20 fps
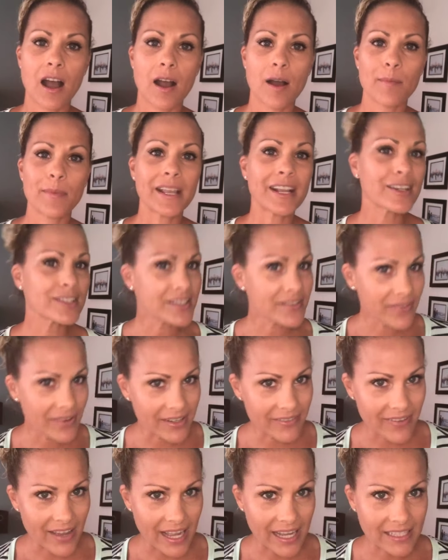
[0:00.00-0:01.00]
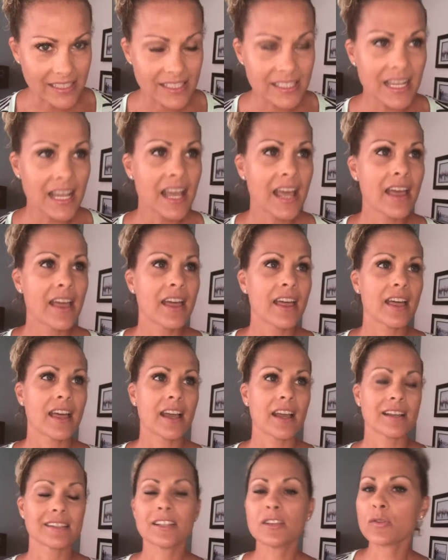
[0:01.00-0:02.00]
Here's a fun fact.
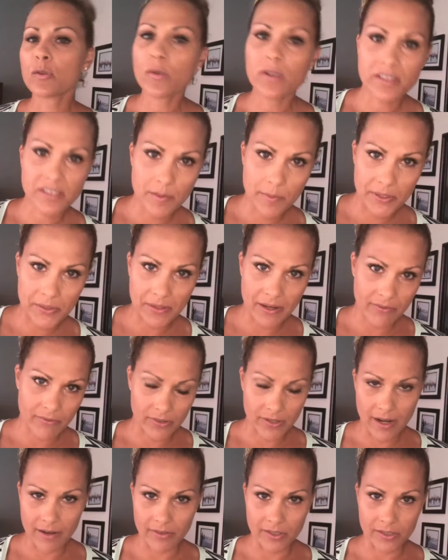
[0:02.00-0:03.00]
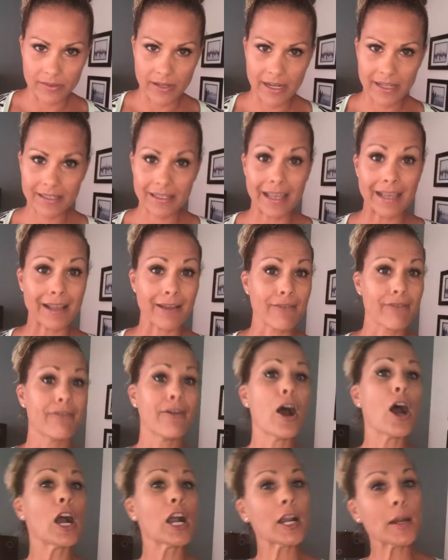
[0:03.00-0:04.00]
Essential oils have been around forever, right? Like
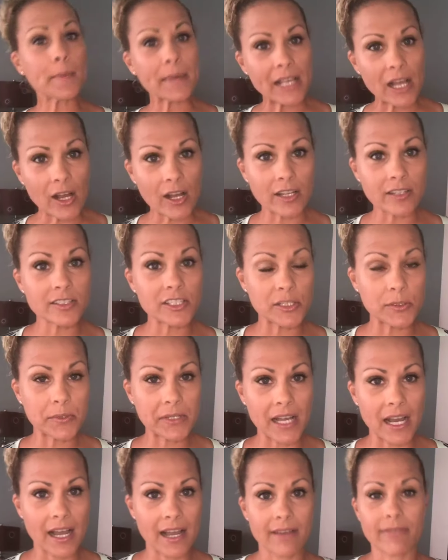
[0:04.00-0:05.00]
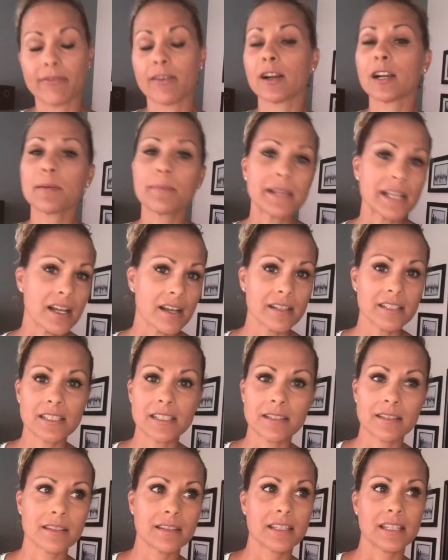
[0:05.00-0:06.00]
far beyond you and I, far
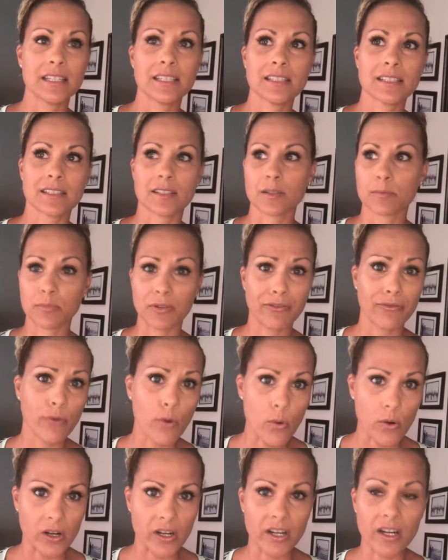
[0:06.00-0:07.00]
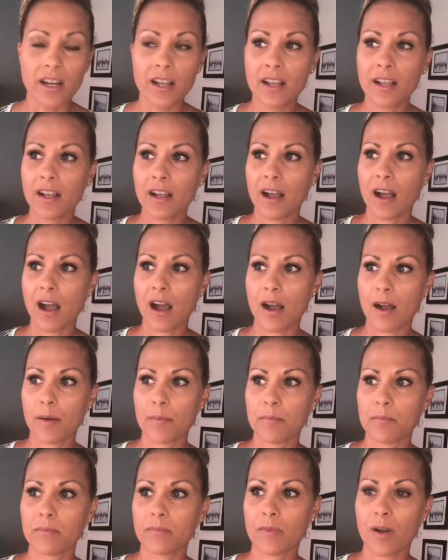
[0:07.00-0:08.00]
beyond these or before
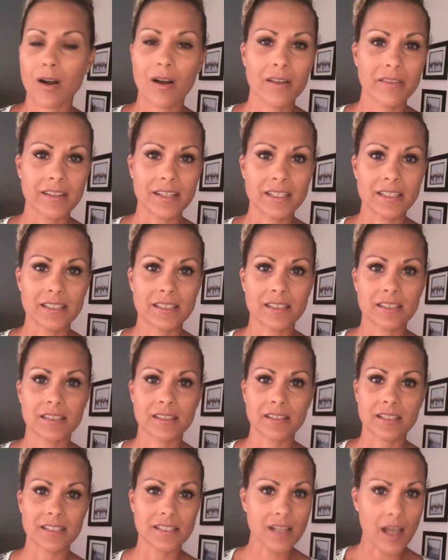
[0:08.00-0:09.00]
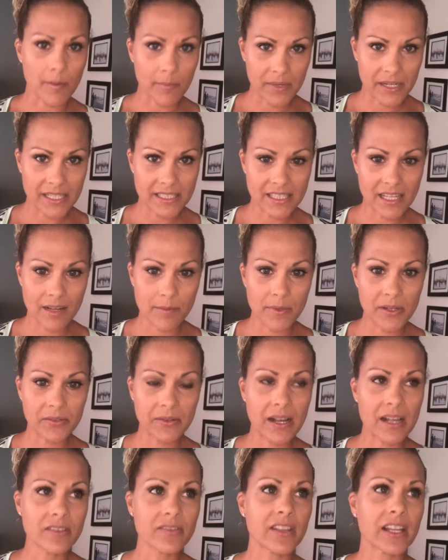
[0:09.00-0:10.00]
all these companies that have been
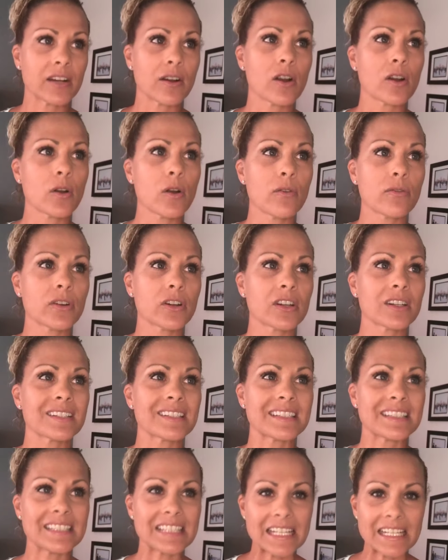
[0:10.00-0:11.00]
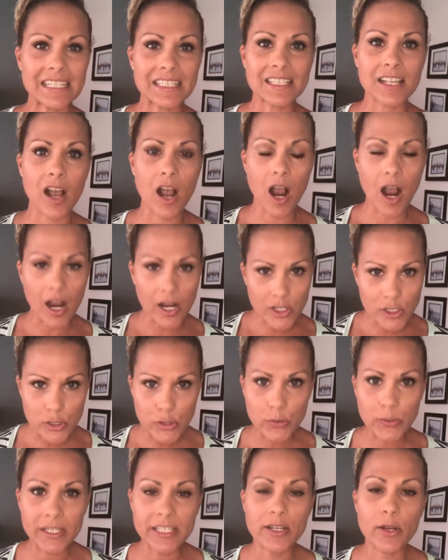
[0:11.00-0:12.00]
around. There are over
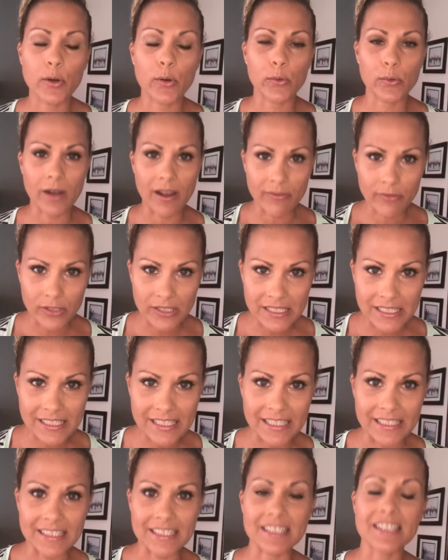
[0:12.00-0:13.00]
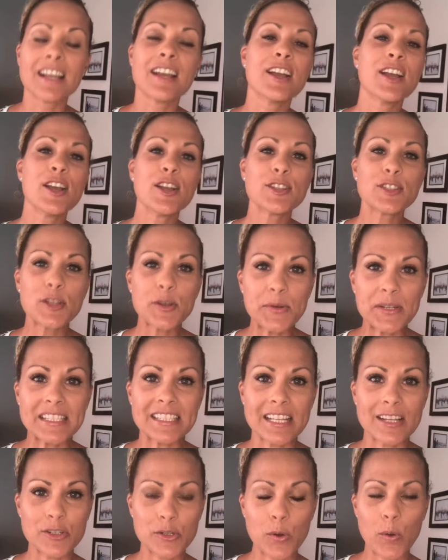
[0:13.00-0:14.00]
600 references to
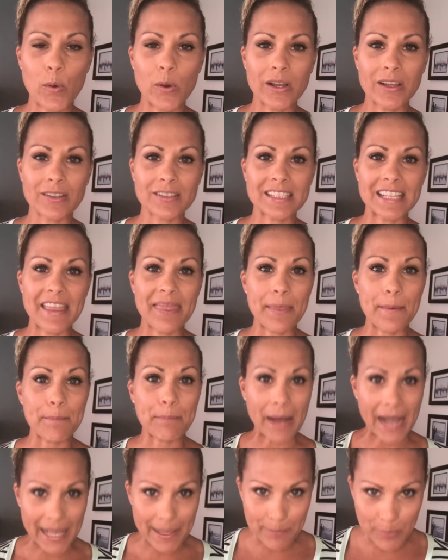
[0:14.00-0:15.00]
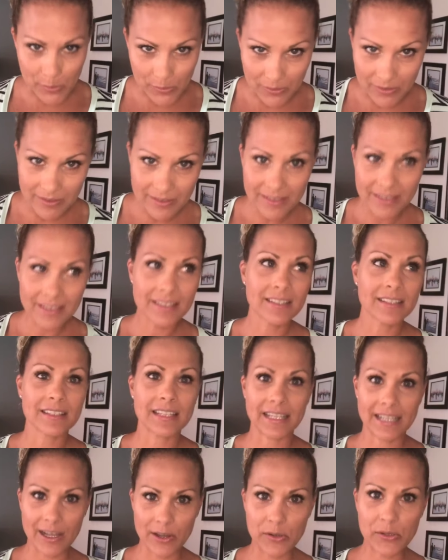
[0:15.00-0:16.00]
essential oils in the Bible.
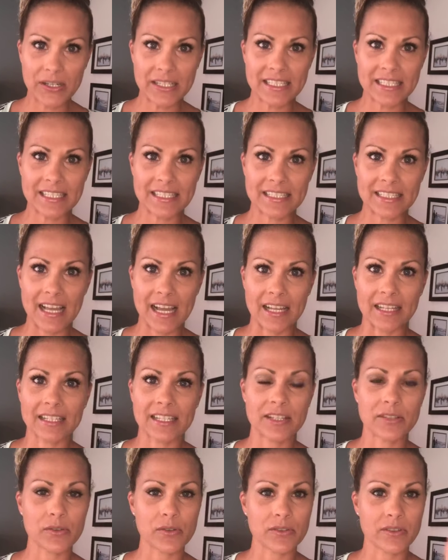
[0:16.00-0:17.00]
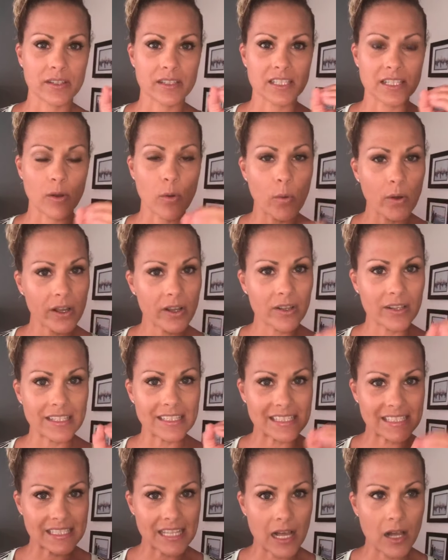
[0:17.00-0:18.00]
Like how crazy is that? Either the oil
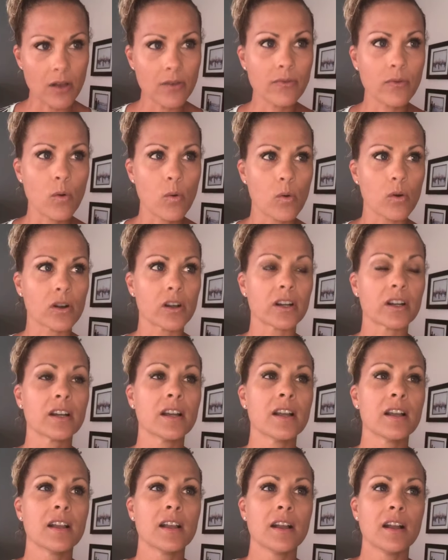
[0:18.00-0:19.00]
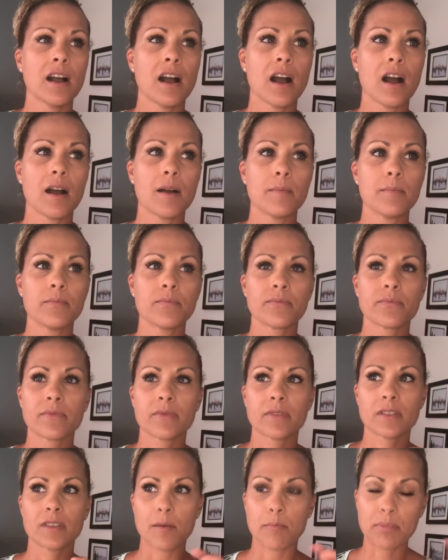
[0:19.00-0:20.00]
itself or
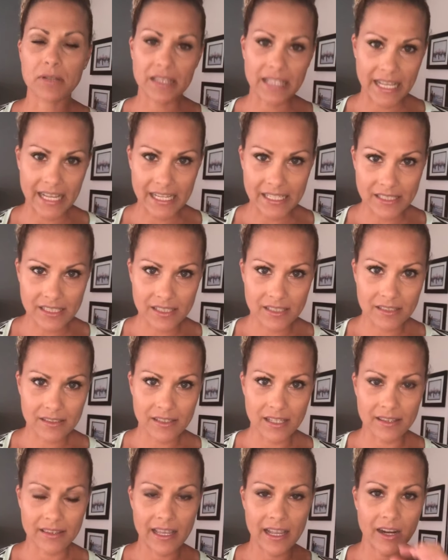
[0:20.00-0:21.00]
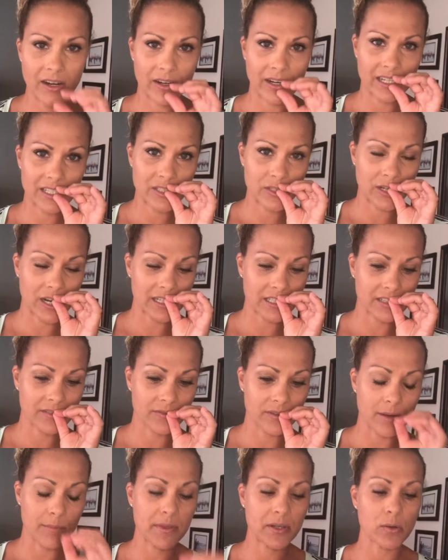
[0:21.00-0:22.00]
the plants that they are extracted
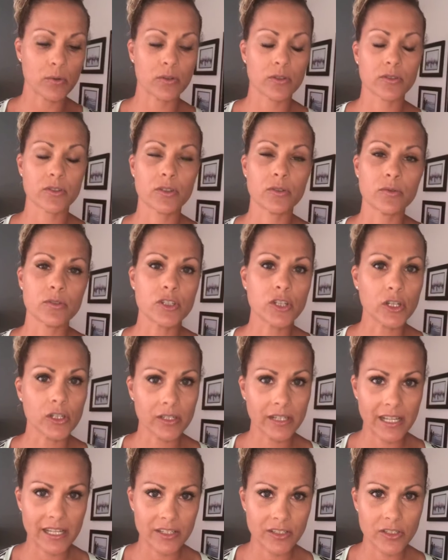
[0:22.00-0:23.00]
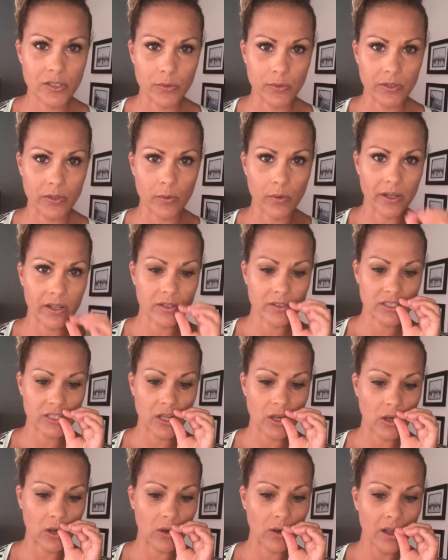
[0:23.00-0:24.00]
from in order to turn into an oil.
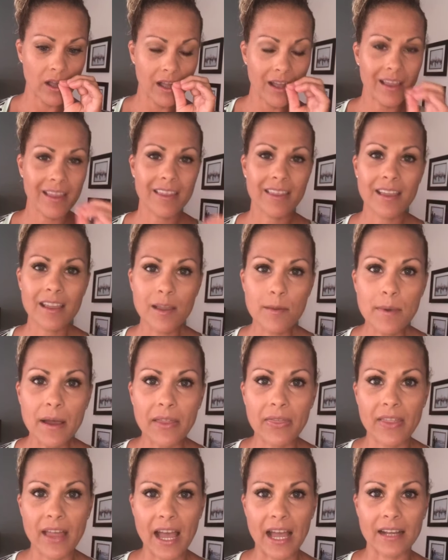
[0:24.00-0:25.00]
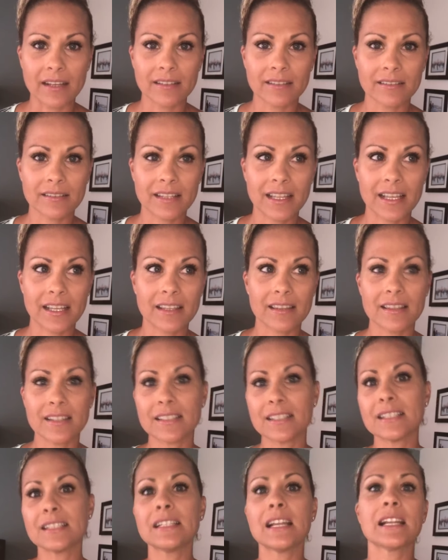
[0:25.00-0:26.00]
So think about that. Like
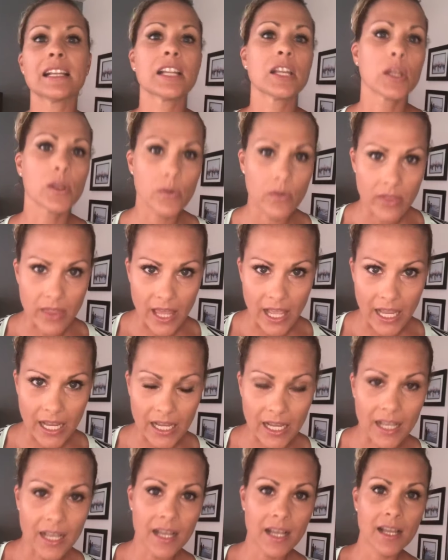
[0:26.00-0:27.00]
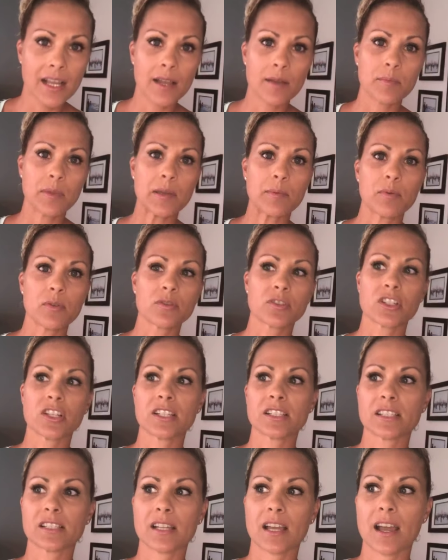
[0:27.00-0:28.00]
this is not a new thing. People
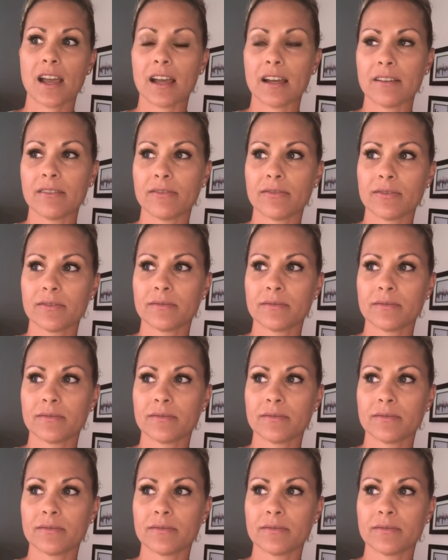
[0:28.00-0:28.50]
just have